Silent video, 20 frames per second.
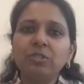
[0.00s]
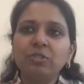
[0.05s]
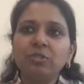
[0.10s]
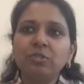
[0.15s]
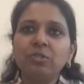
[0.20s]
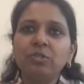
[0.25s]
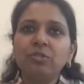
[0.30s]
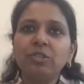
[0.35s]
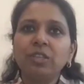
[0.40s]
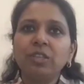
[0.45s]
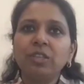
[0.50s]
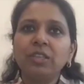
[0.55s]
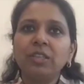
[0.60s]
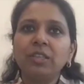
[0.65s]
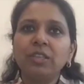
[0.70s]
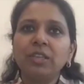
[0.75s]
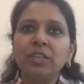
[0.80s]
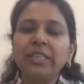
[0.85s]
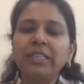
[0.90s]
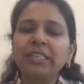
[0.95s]
the
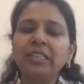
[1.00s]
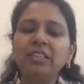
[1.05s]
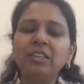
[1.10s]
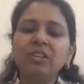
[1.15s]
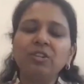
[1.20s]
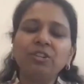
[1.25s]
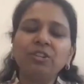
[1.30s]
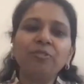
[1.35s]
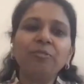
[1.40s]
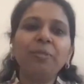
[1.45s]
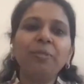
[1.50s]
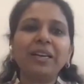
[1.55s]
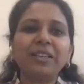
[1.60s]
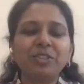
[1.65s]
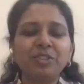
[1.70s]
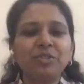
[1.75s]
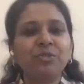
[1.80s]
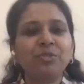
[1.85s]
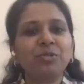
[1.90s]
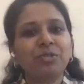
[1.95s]
story, I need a lot of
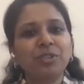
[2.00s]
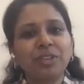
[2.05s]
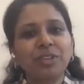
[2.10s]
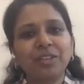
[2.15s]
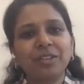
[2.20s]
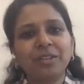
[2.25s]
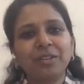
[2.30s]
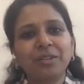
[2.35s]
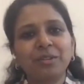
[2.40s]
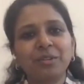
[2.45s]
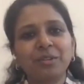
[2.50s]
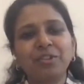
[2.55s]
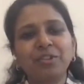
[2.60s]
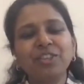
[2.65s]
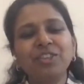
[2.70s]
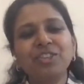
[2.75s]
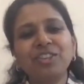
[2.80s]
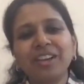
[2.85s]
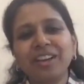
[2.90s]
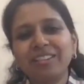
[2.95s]
backstory of
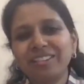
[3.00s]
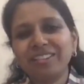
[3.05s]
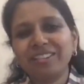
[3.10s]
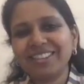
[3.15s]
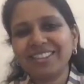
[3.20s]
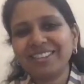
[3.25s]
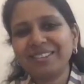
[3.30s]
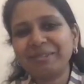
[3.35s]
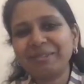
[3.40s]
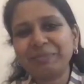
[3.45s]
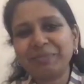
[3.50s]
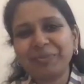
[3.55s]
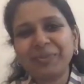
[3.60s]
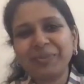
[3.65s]
each character.